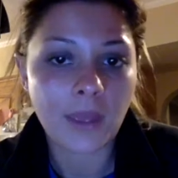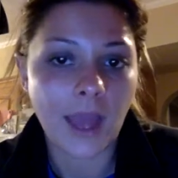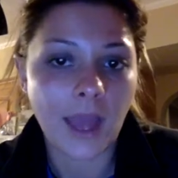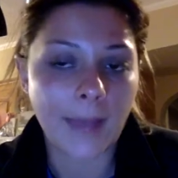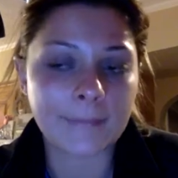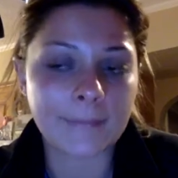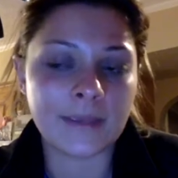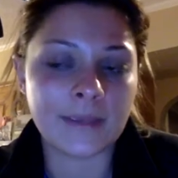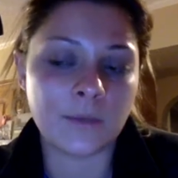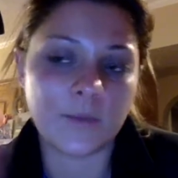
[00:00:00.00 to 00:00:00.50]

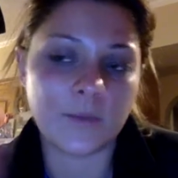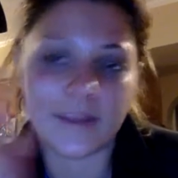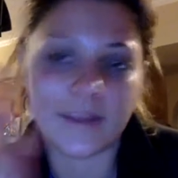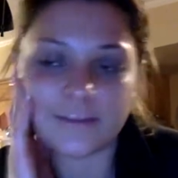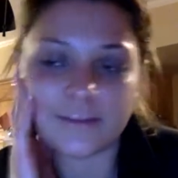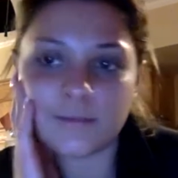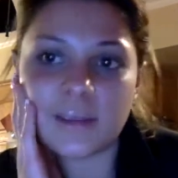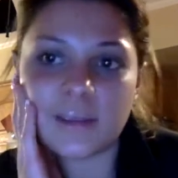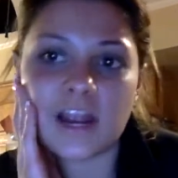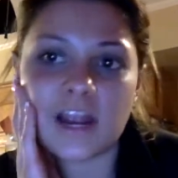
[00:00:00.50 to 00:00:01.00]
I mean, we have
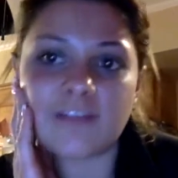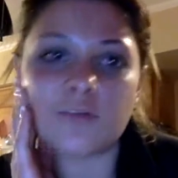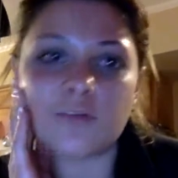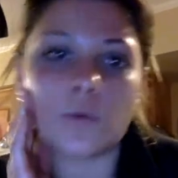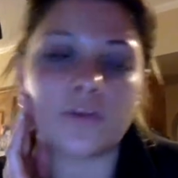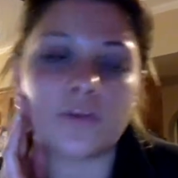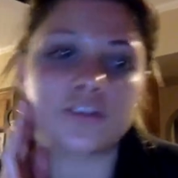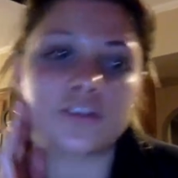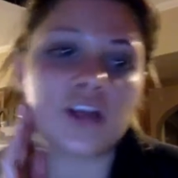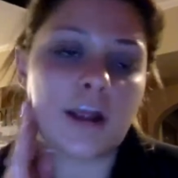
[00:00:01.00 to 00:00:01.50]
to be careful
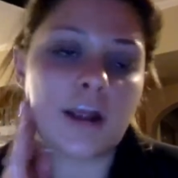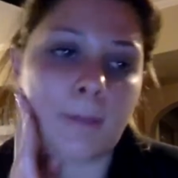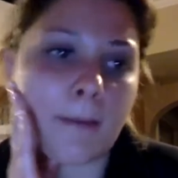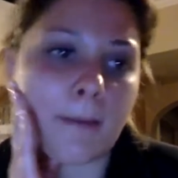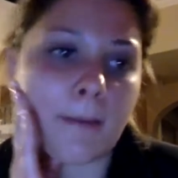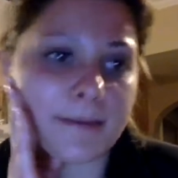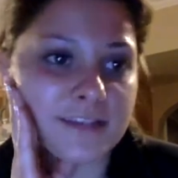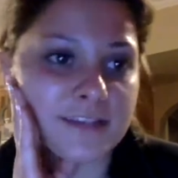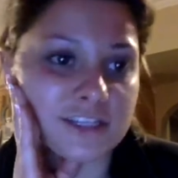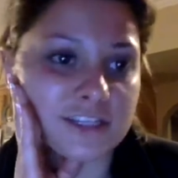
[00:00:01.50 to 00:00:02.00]
with talking
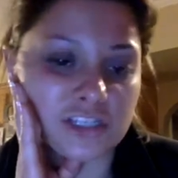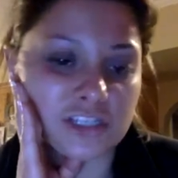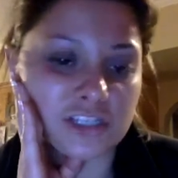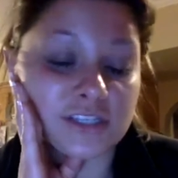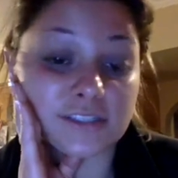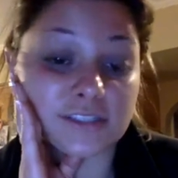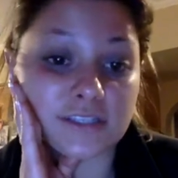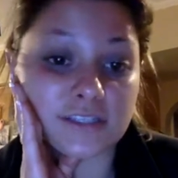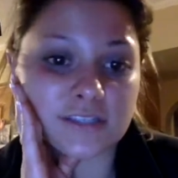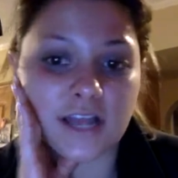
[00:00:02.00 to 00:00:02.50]
about positions
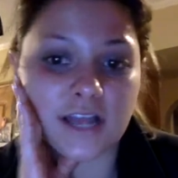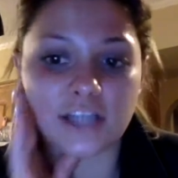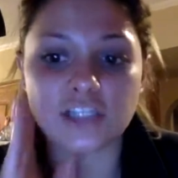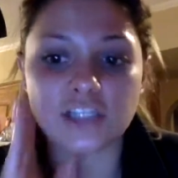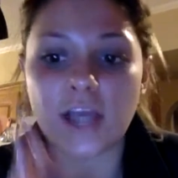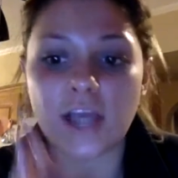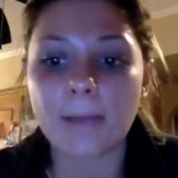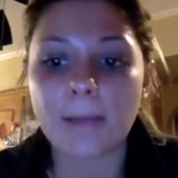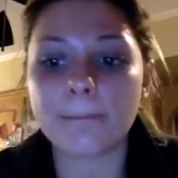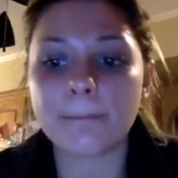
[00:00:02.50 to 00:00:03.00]
because it's not a
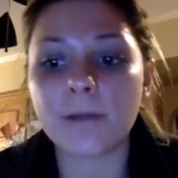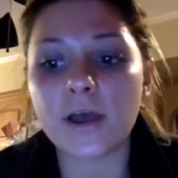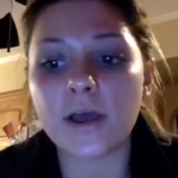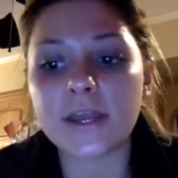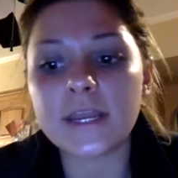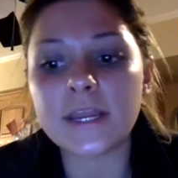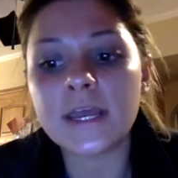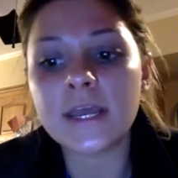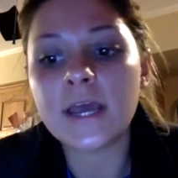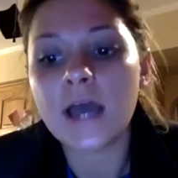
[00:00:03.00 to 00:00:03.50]
job,
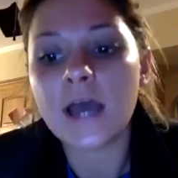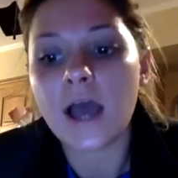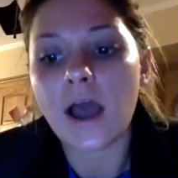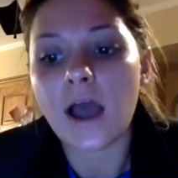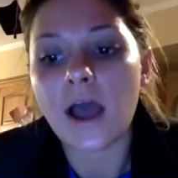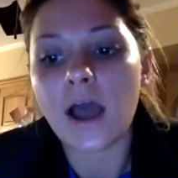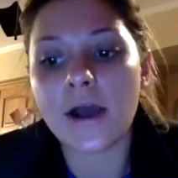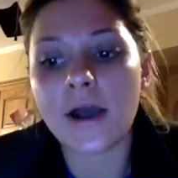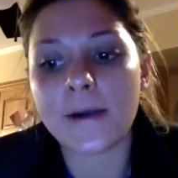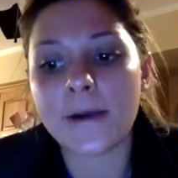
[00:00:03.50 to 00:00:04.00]
but
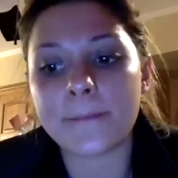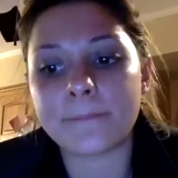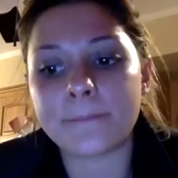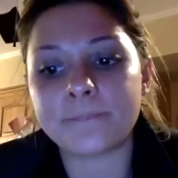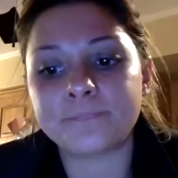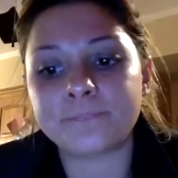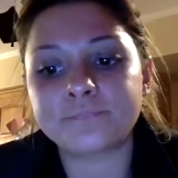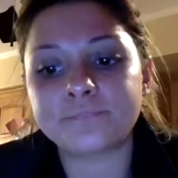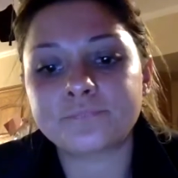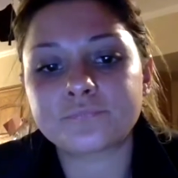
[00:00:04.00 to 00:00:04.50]

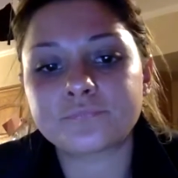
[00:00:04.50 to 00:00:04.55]
I